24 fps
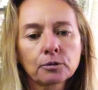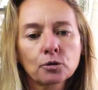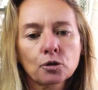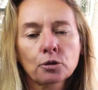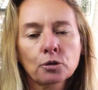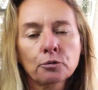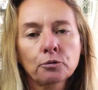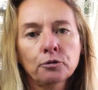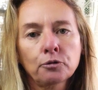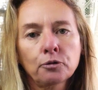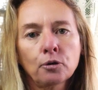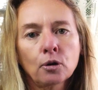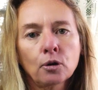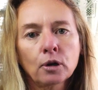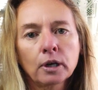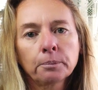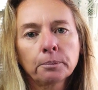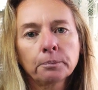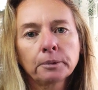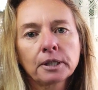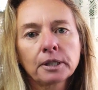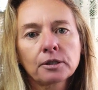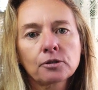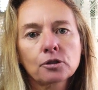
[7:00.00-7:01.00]
to
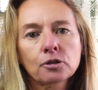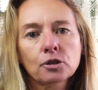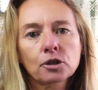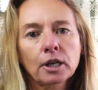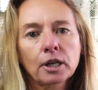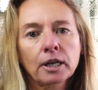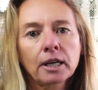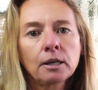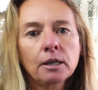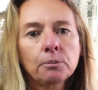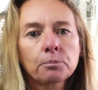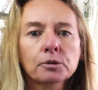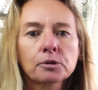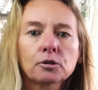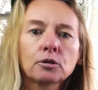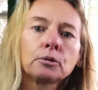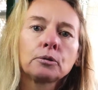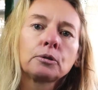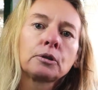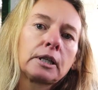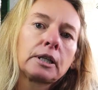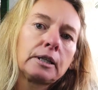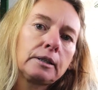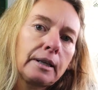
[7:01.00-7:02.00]
form this shape. So
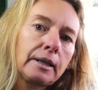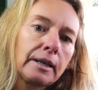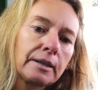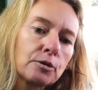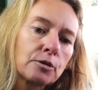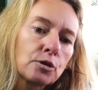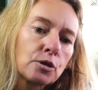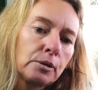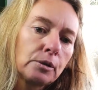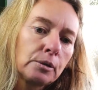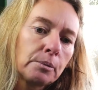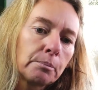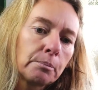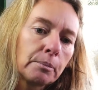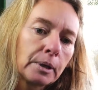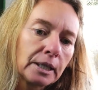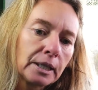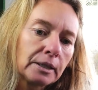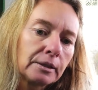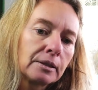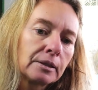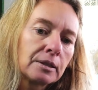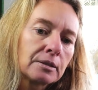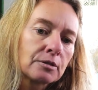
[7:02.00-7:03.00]
you can actually
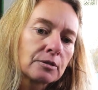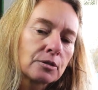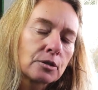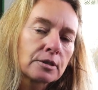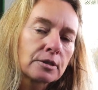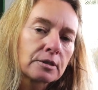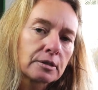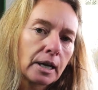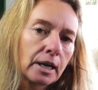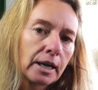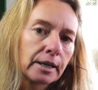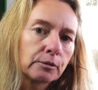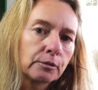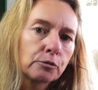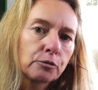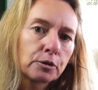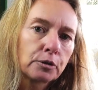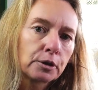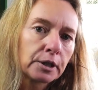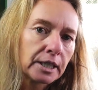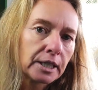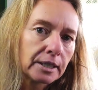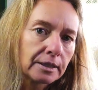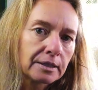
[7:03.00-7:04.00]
make this design
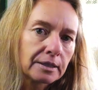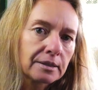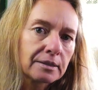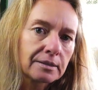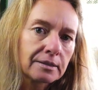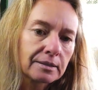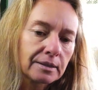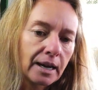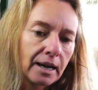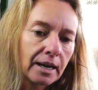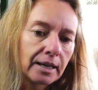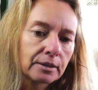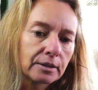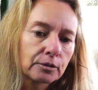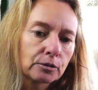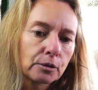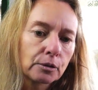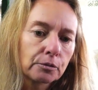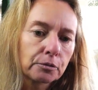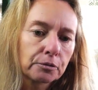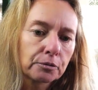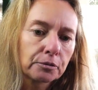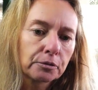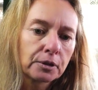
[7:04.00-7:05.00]
for any size
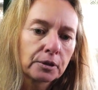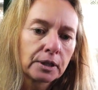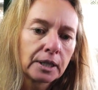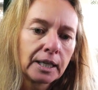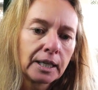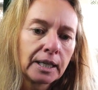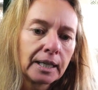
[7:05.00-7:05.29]
of